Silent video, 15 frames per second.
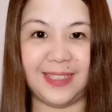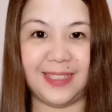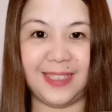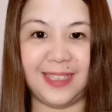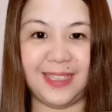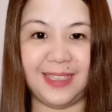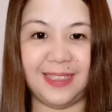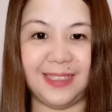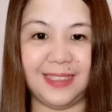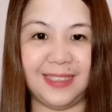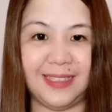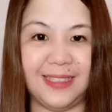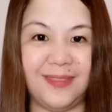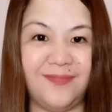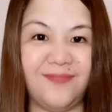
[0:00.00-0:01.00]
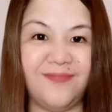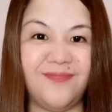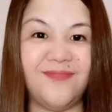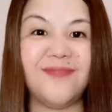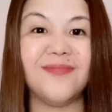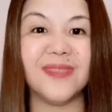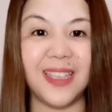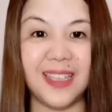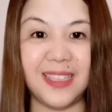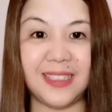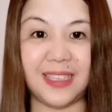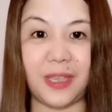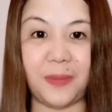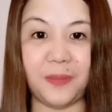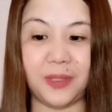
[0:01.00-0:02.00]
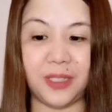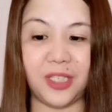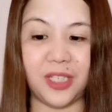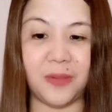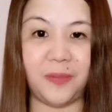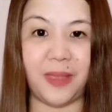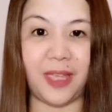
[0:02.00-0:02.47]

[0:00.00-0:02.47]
See? Safe siya,